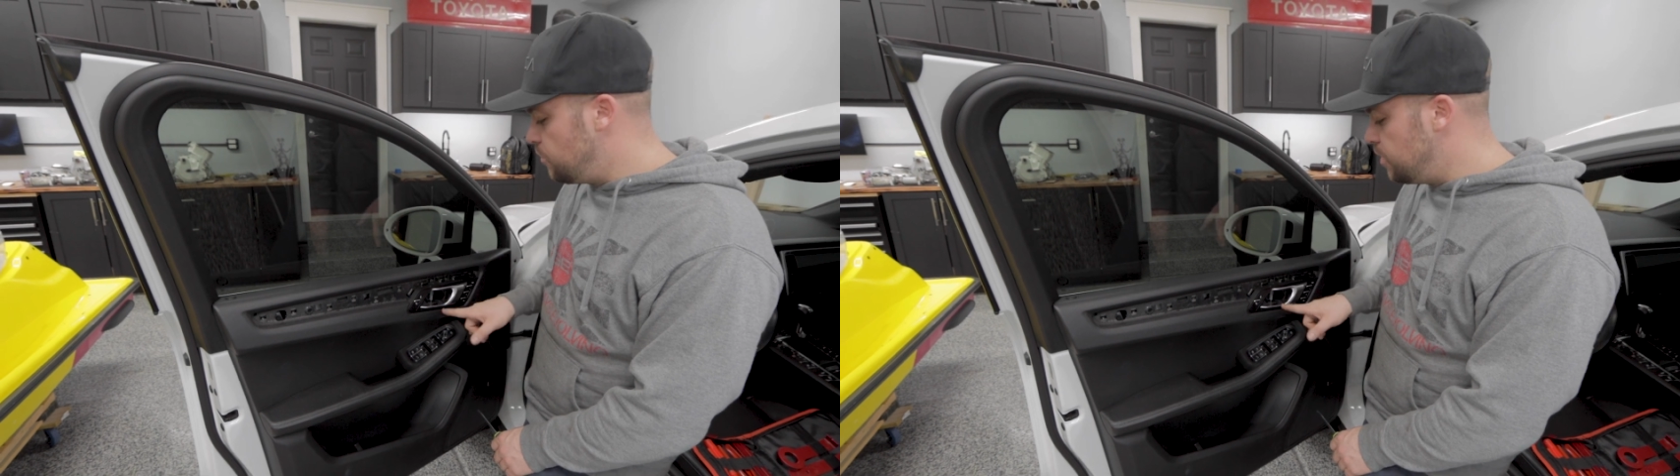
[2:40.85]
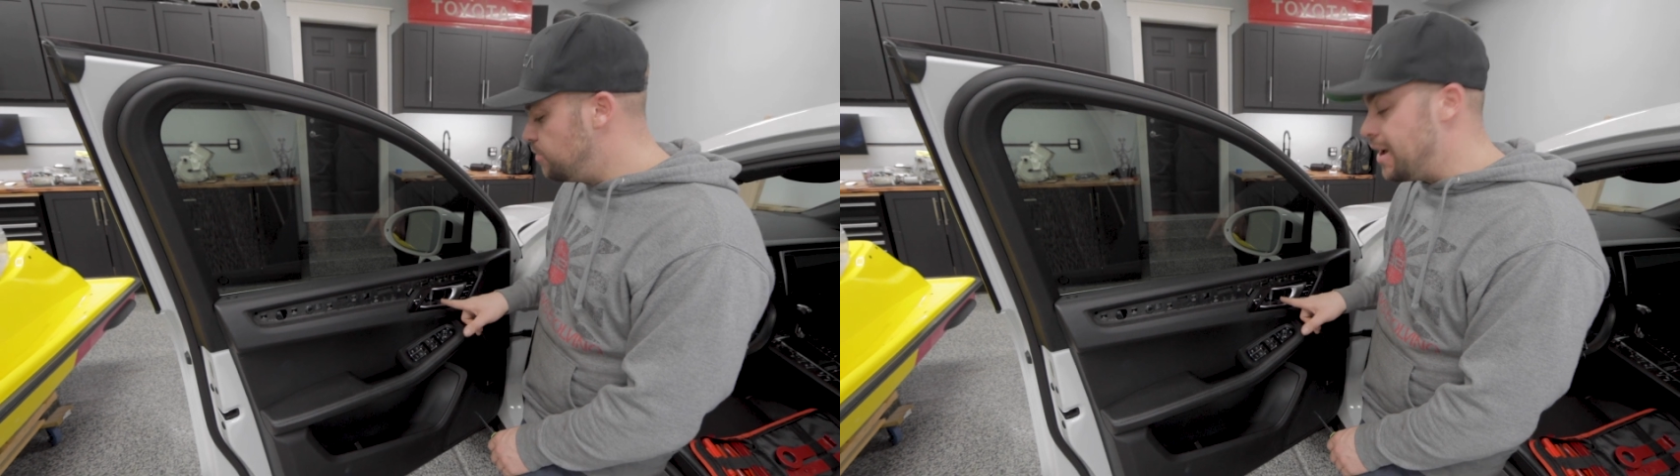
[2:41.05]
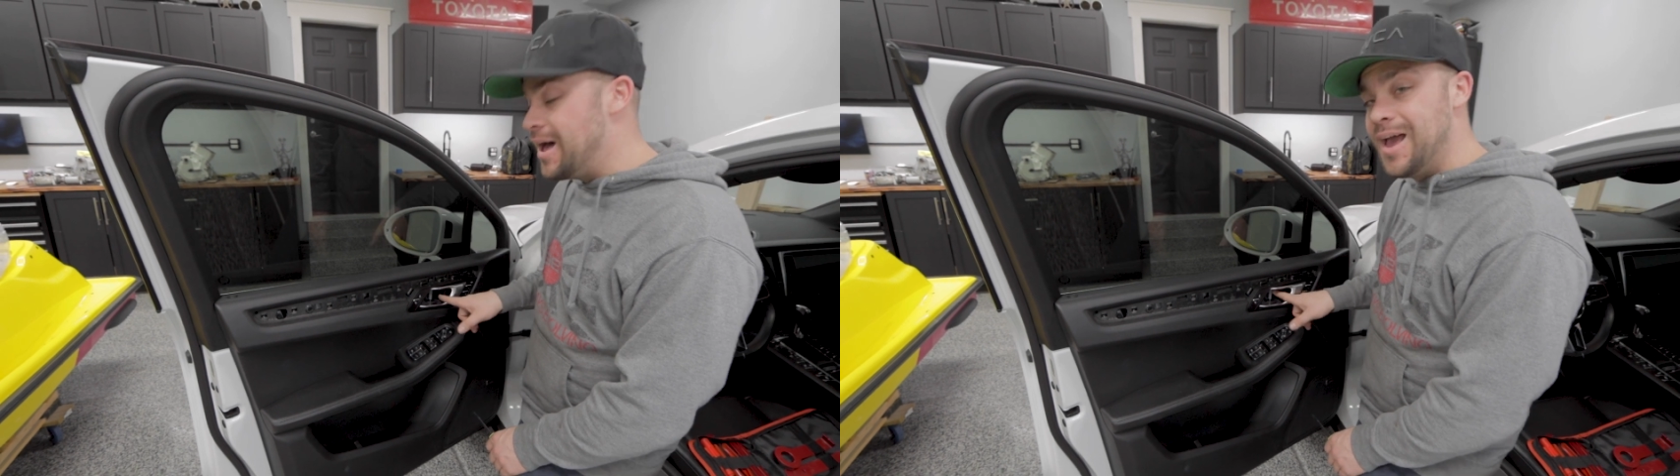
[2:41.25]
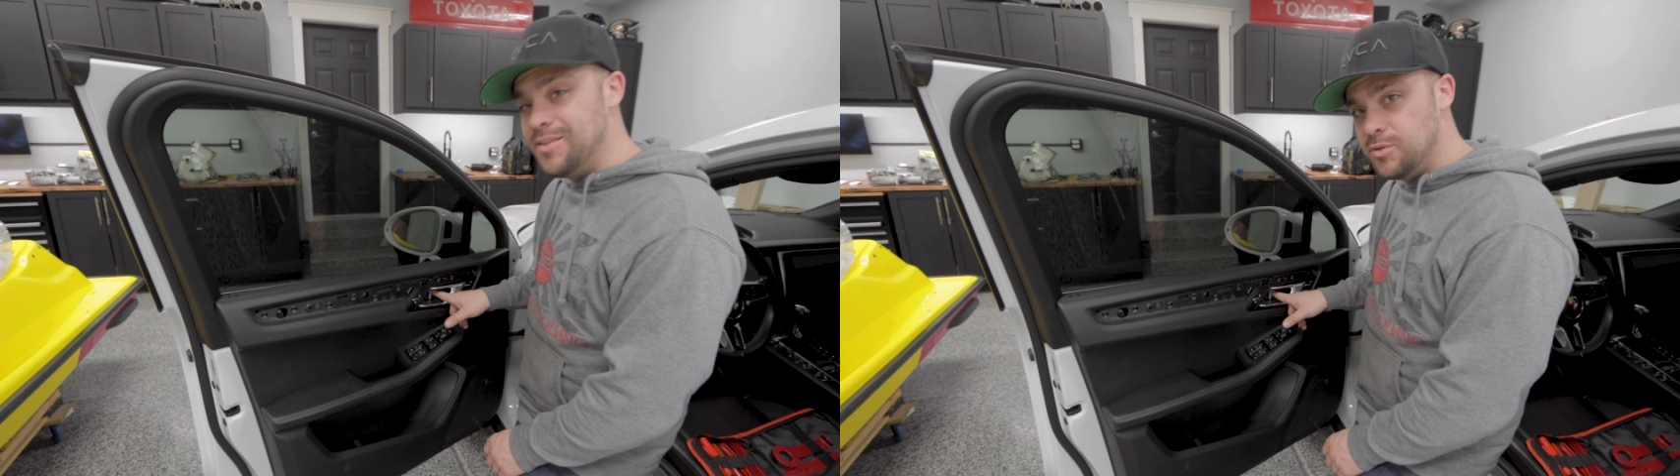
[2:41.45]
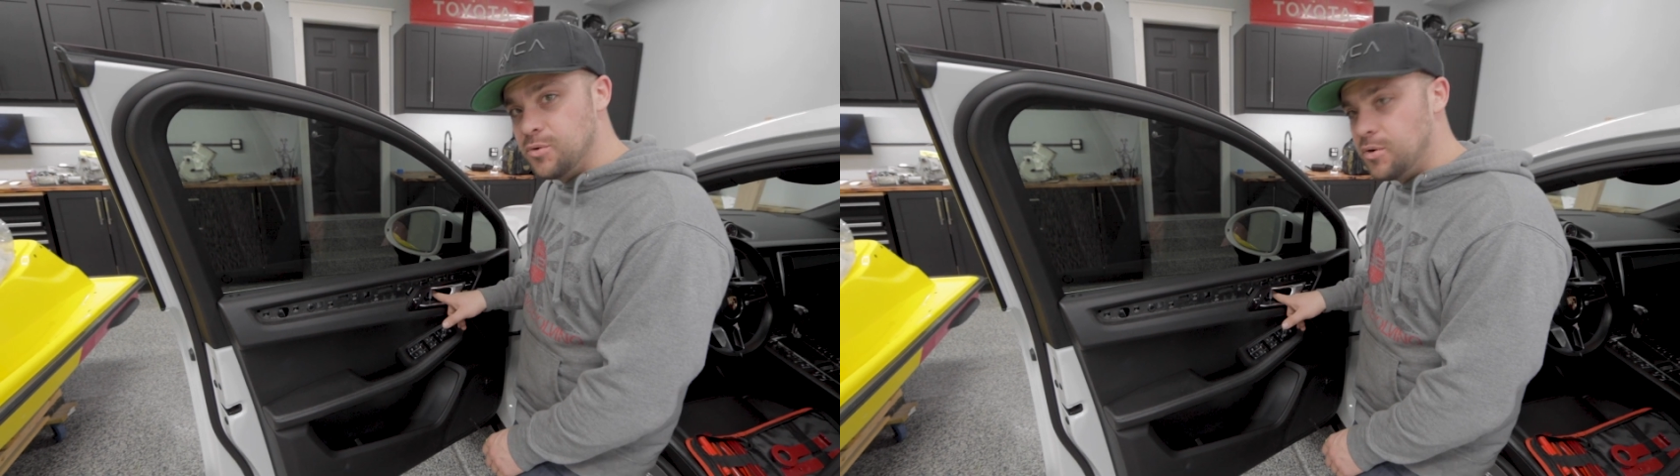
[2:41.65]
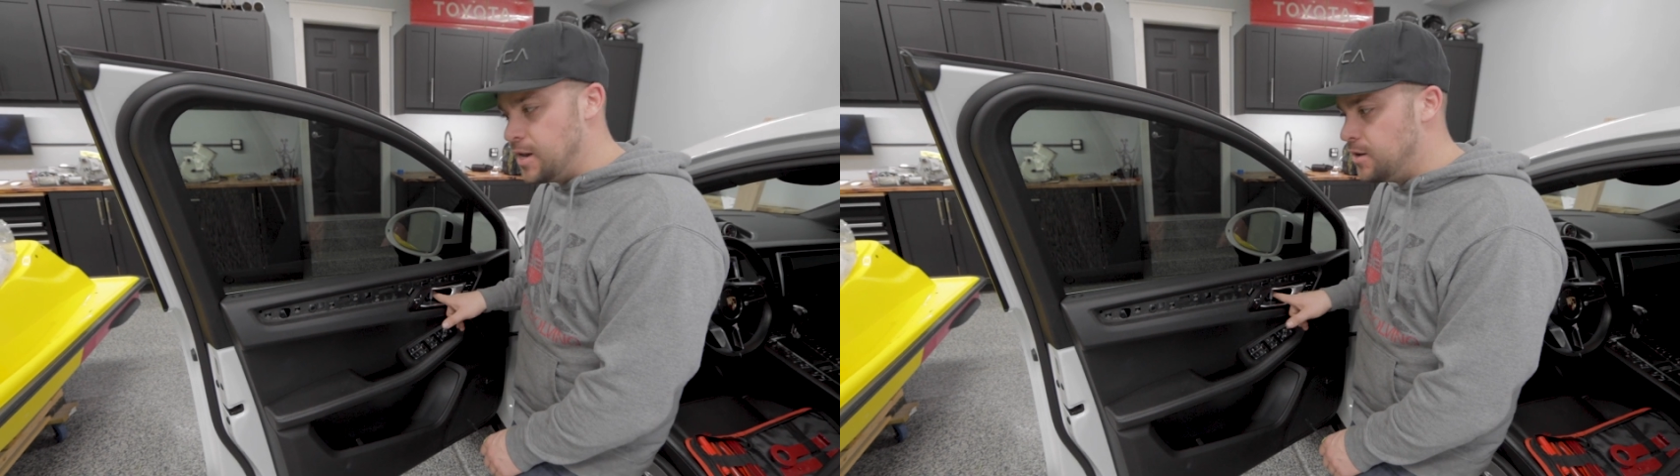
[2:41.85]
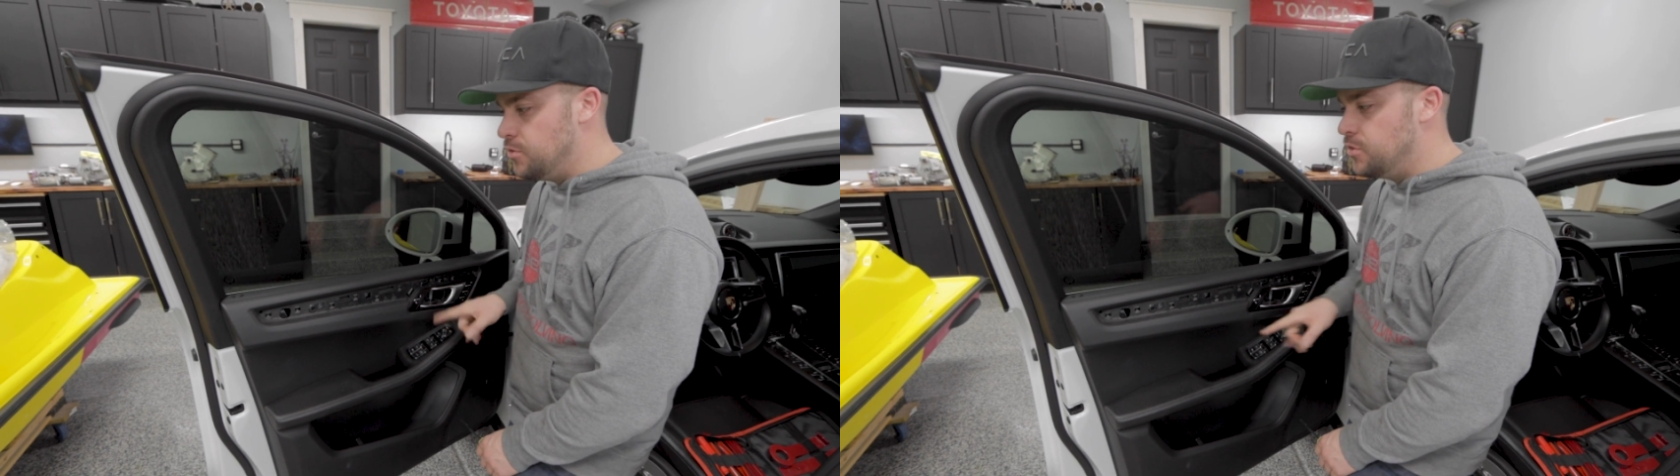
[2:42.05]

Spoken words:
one behind the door handle,